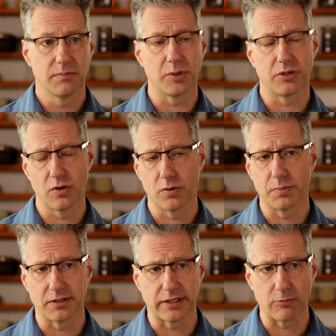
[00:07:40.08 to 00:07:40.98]
but no
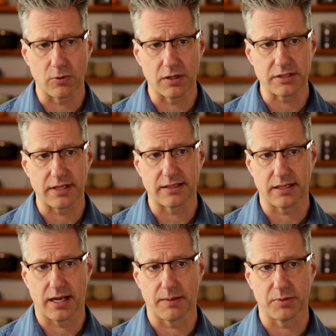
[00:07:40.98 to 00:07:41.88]
building wants that
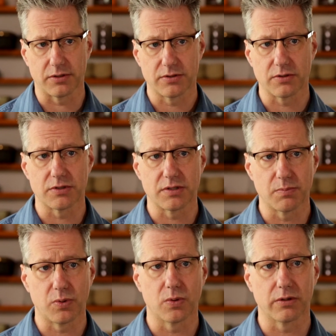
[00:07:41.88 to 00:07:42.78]
to happen. So it's
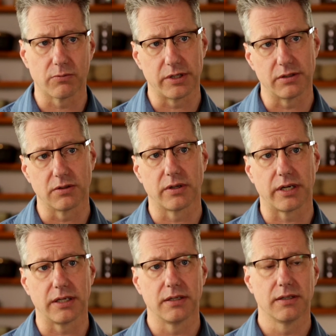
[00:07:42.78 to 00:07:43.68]
important when you're
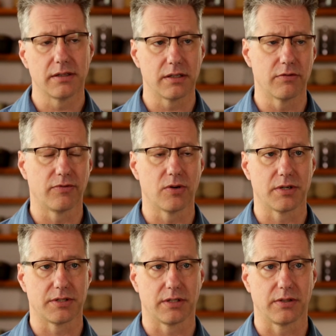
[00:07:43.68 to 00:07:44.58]
looking that you
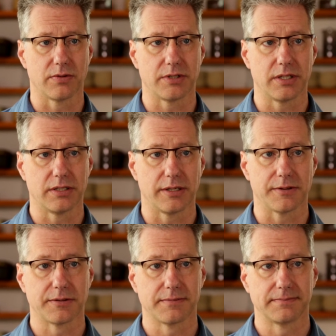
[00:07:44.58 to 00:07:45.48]
focus on those
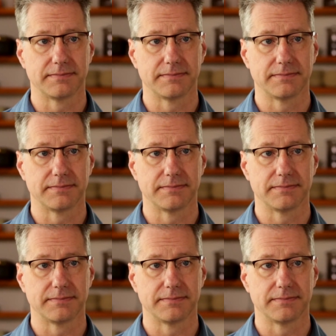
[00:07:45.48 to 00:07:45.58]
details.